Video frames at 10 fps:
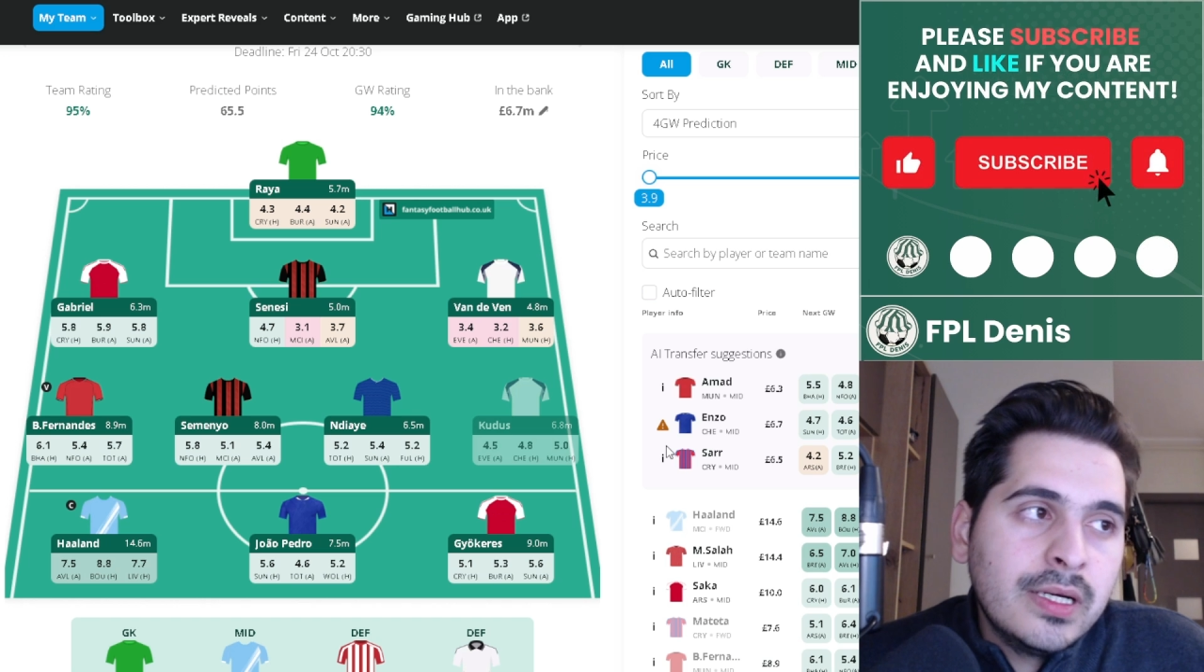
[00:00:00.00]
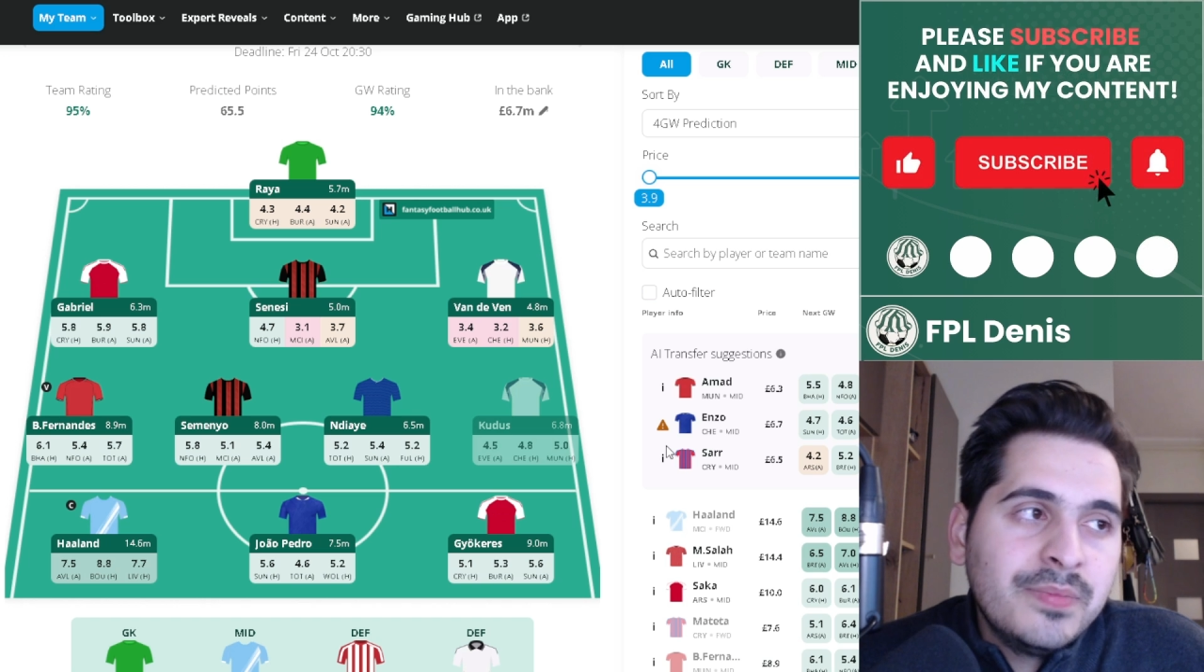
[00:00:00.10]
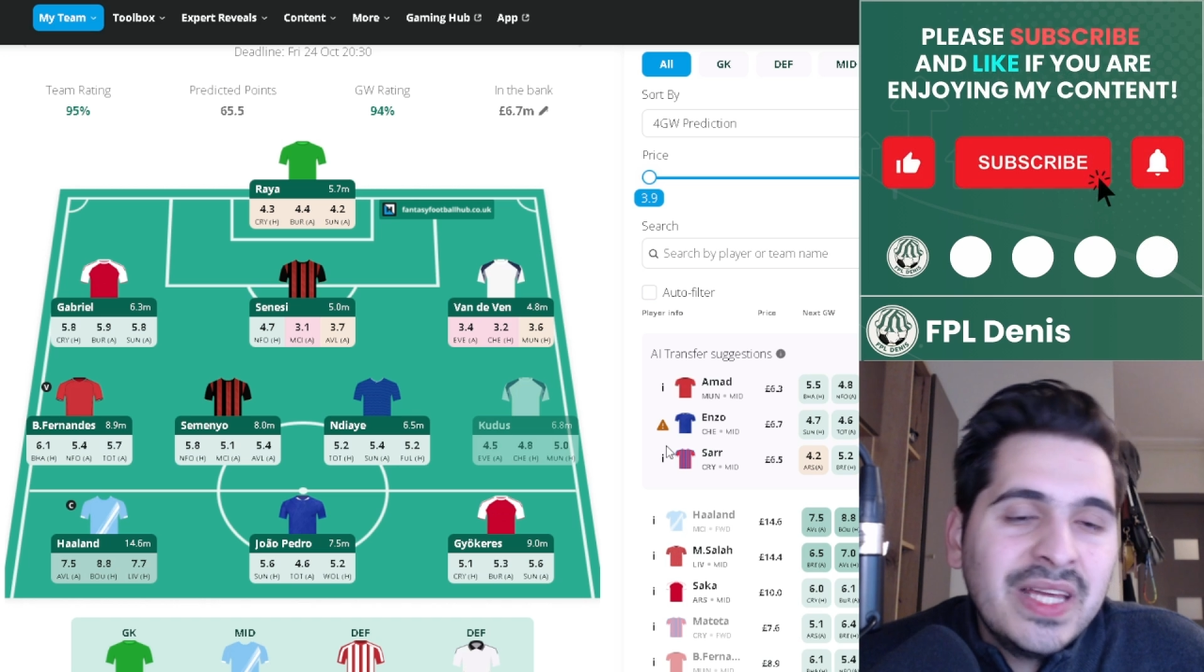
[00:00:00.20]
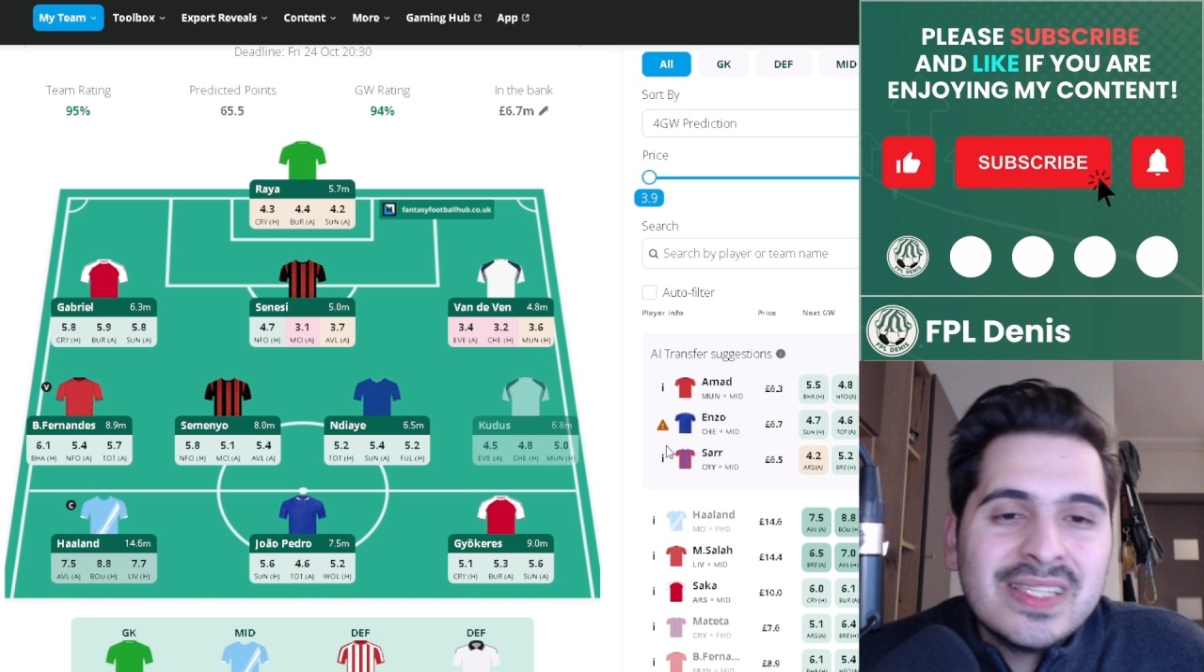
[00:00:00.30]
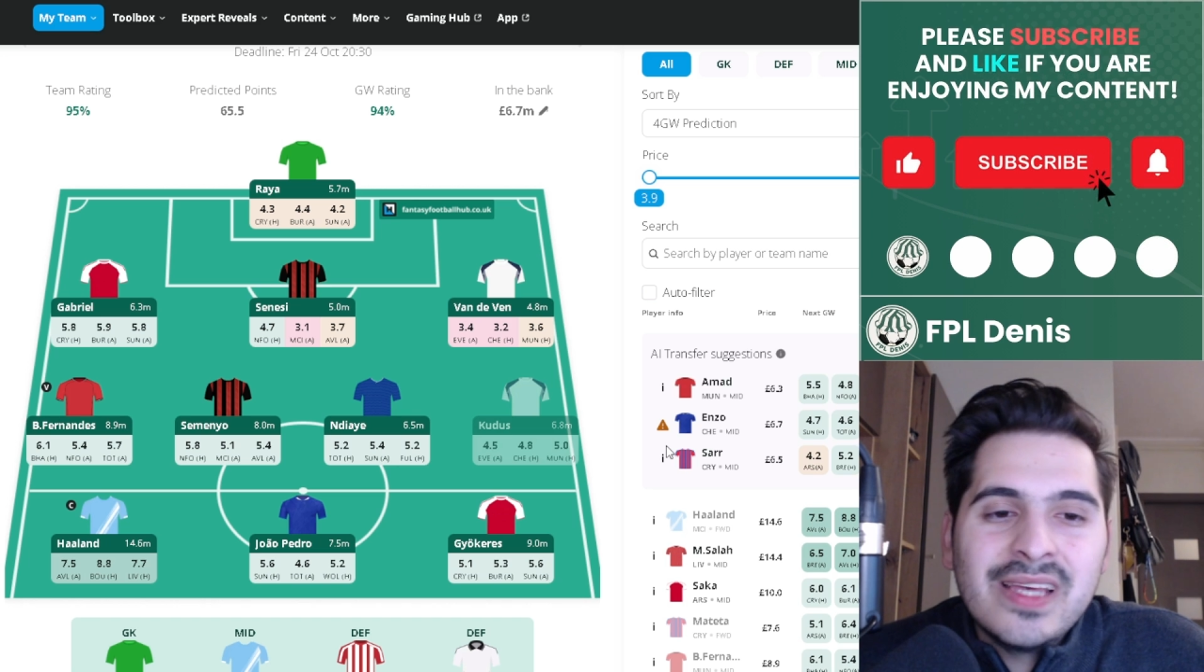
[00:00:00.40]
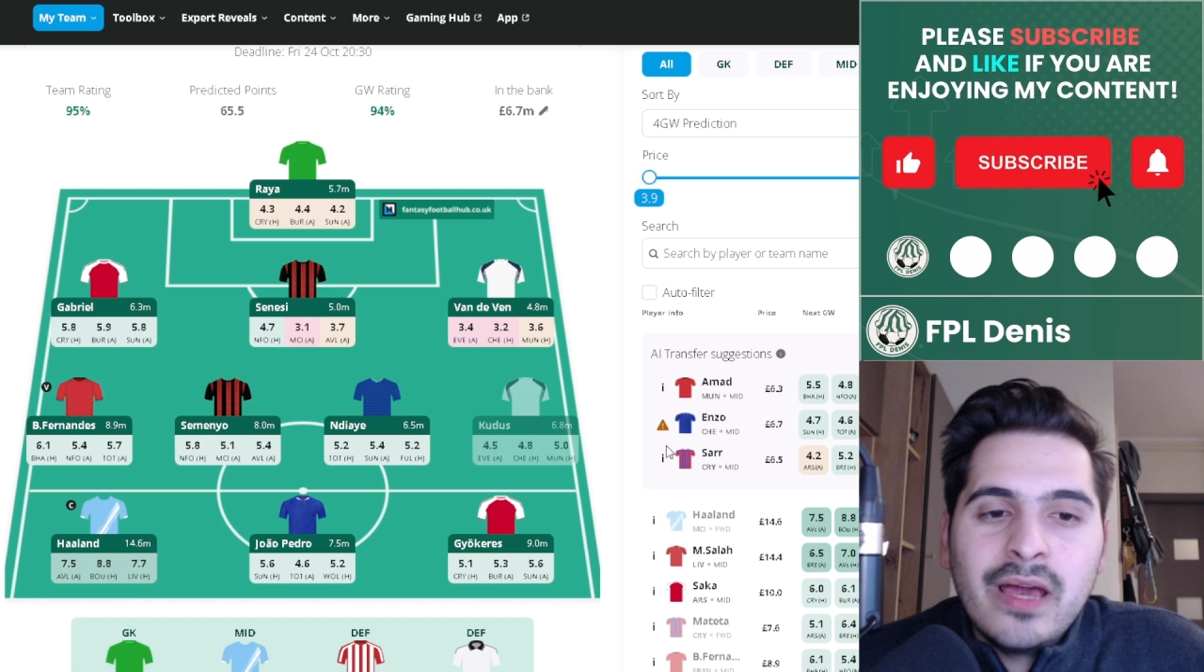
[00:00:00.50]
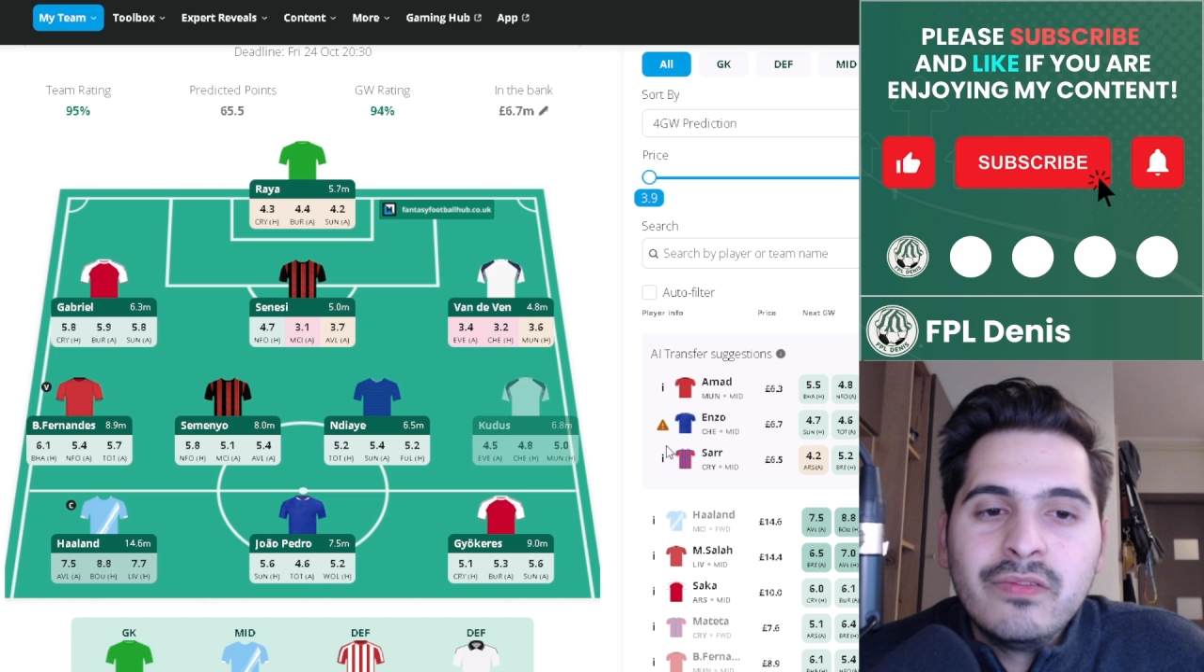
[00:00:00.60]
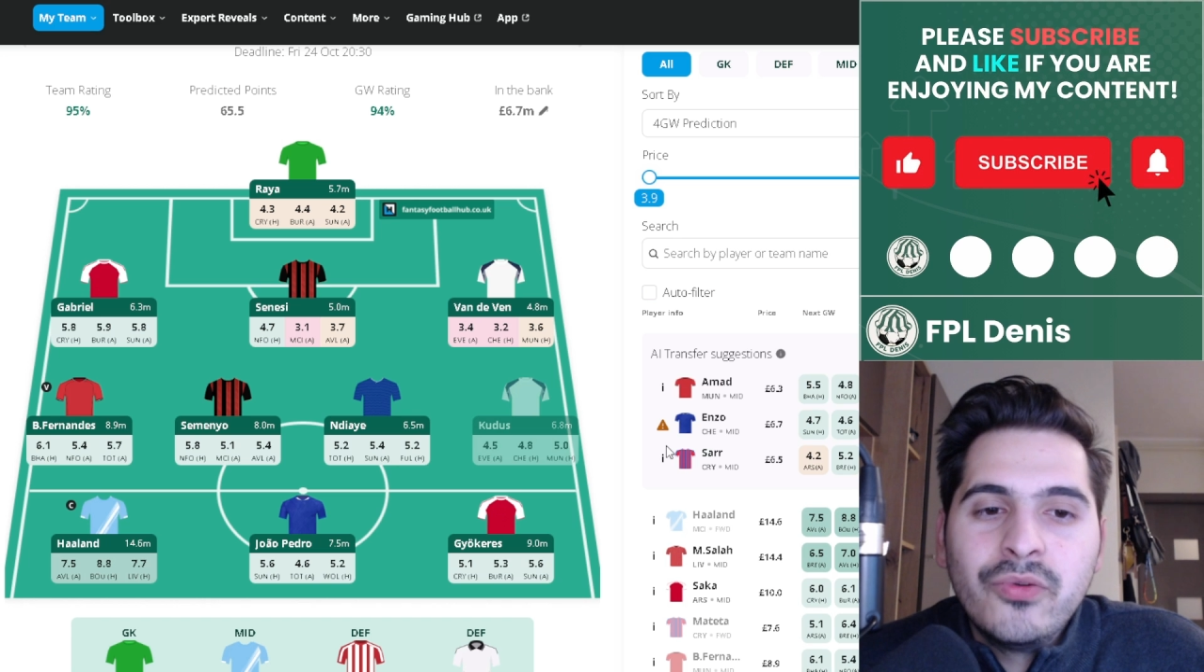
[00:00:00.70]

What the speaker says: doesn't have